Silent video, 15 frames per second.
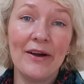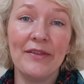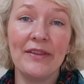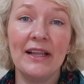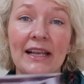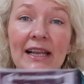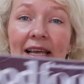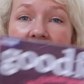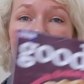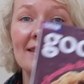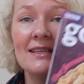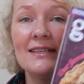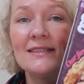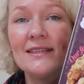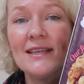on the
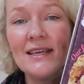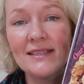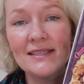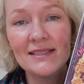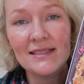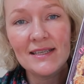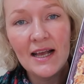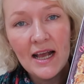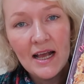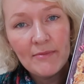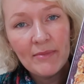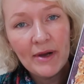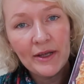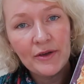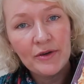list is this,
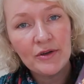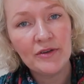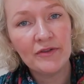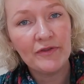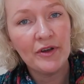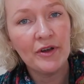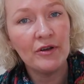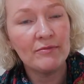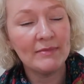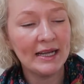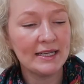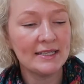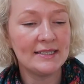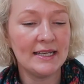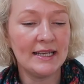my Good Food
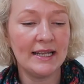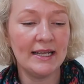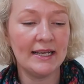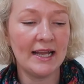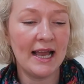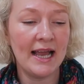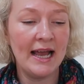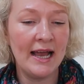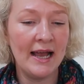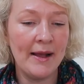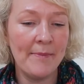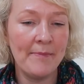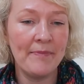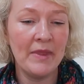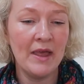magazine.
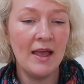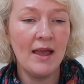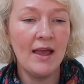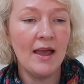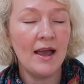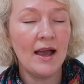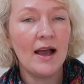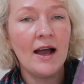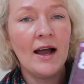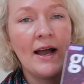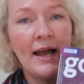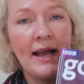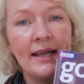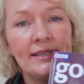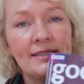Um,
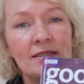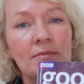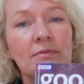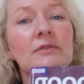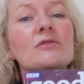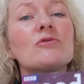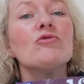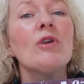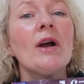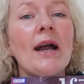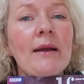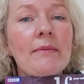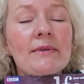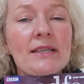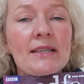I
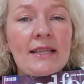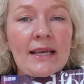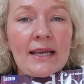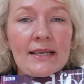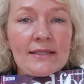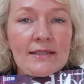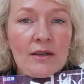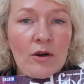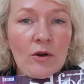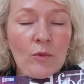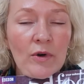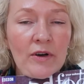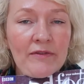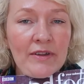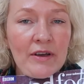subscribed to this on
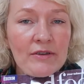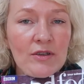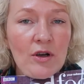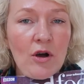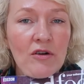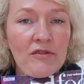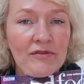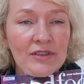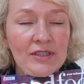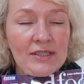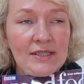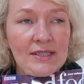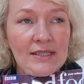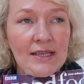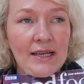one of those
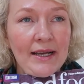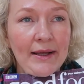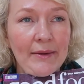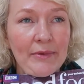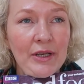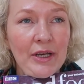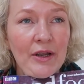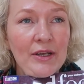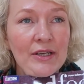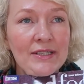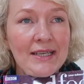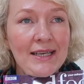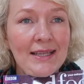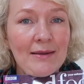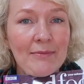offers. Um, you know, you
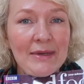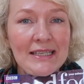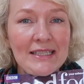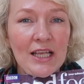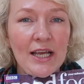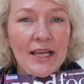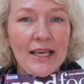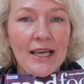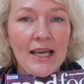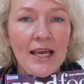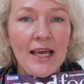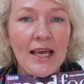see them, it's like,